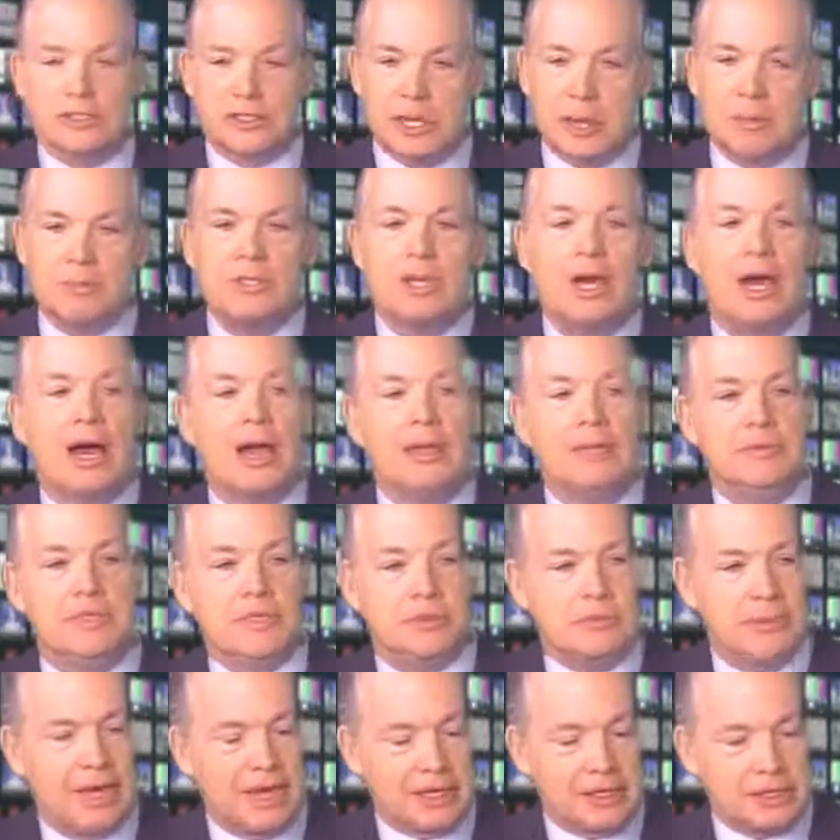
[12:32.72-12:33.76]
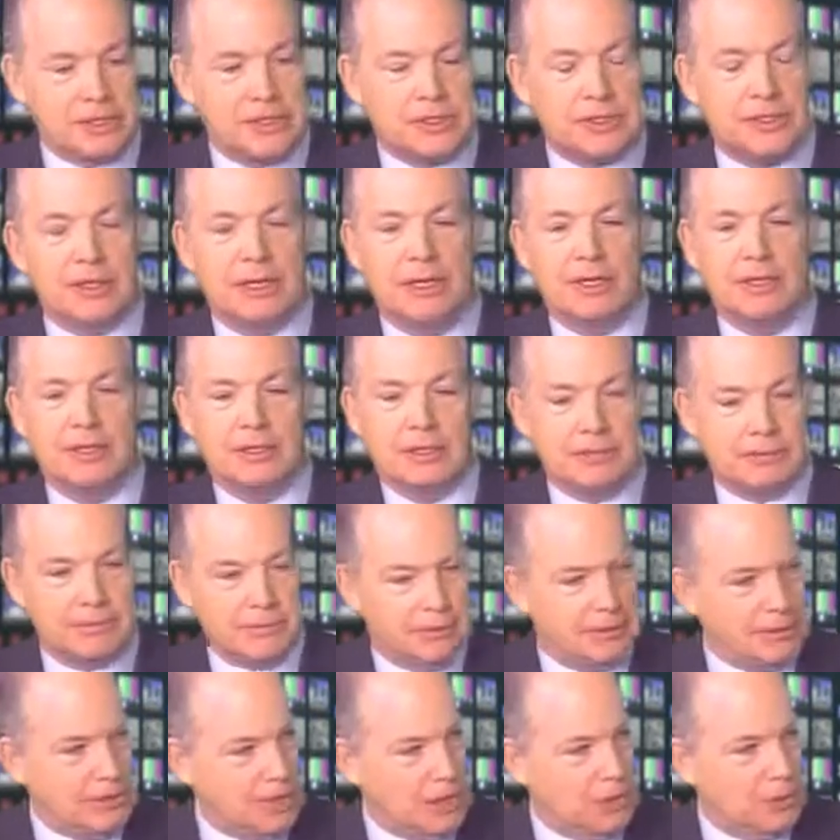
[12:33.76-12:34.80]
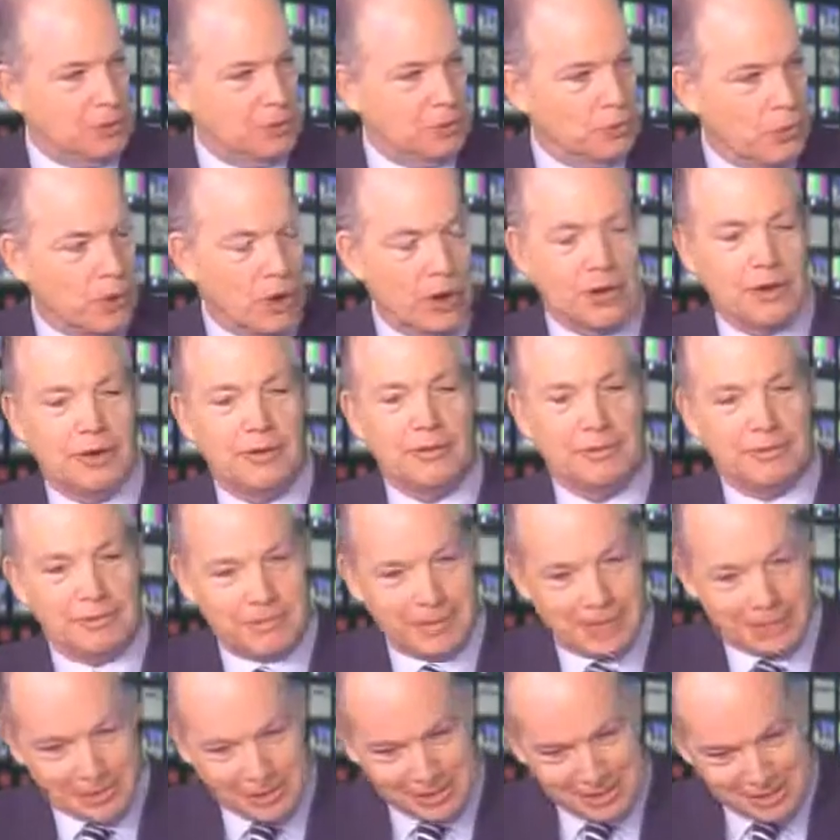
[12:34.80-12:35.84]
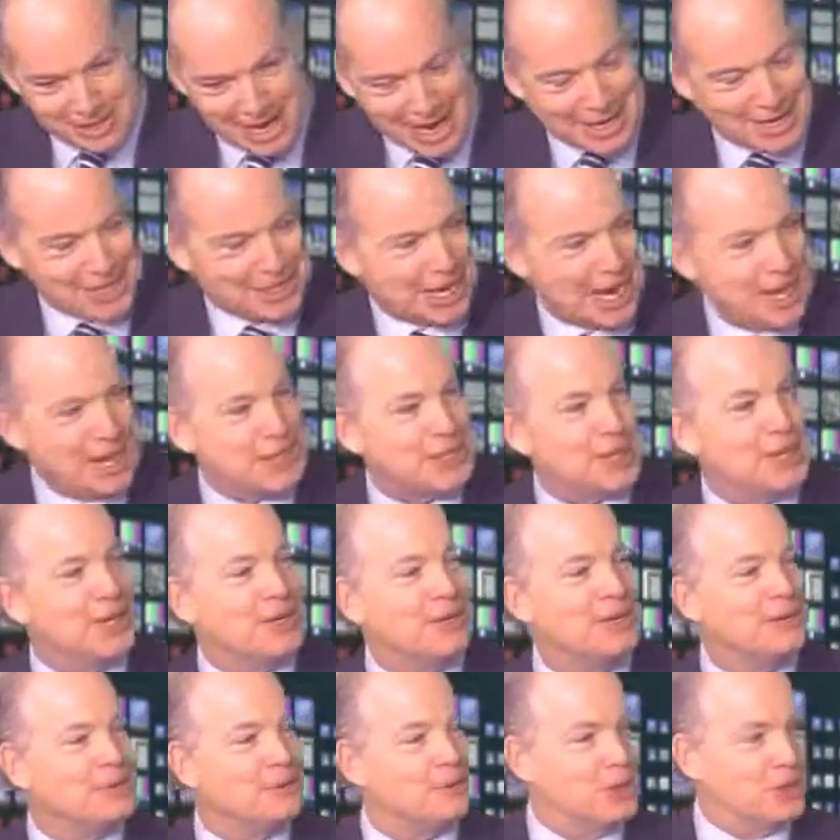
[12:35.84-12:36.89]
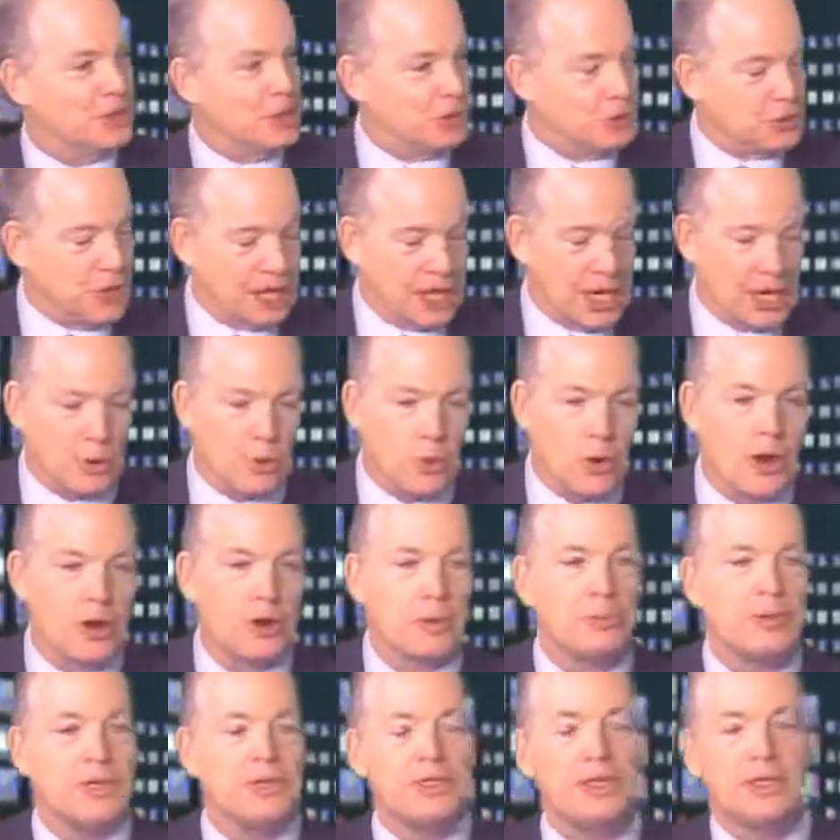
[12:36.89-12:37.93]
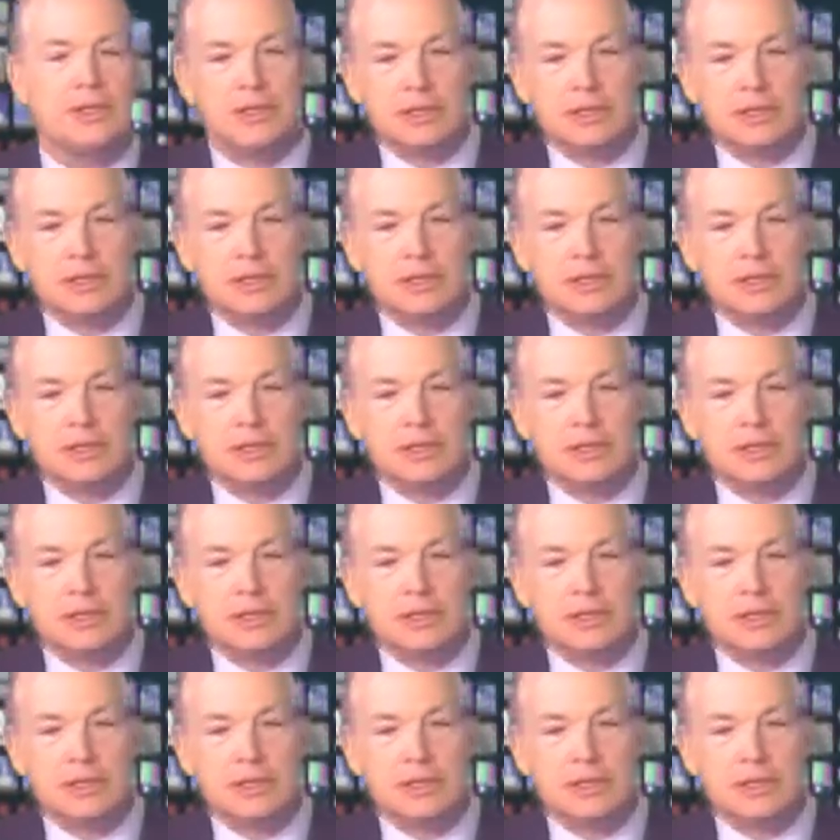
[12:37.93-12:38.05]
will sometimes mix the water, the sanitation with the drinking water,